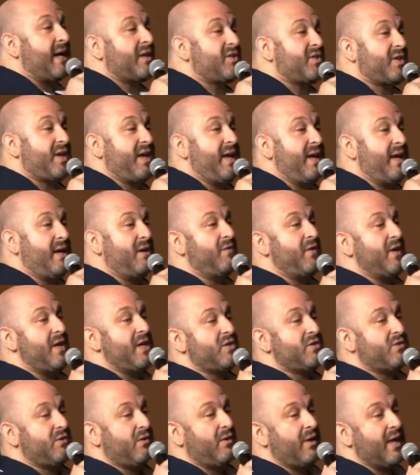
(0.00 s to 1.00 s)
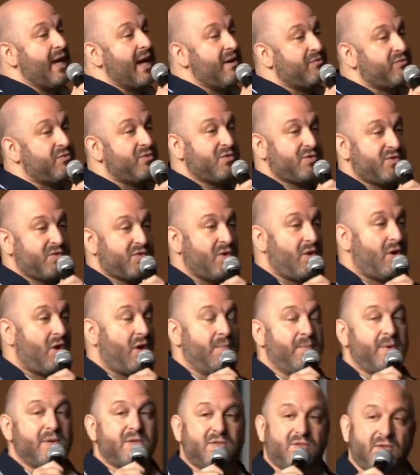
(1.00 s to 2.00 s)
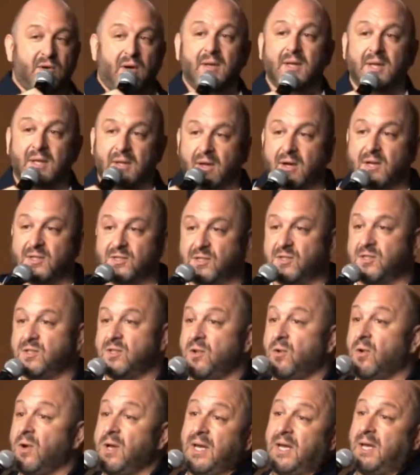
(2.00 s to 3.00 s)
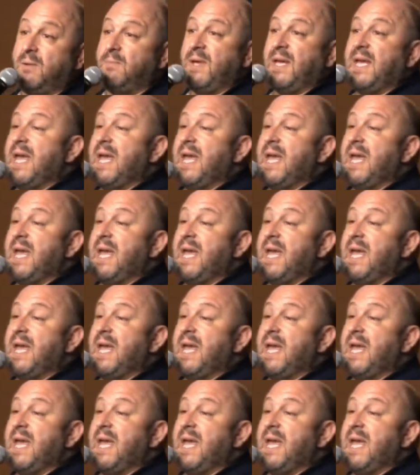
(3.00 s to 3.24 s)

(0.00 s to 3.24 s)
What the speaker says: next king of Israel after Saul, but Saul had lost his anointing. He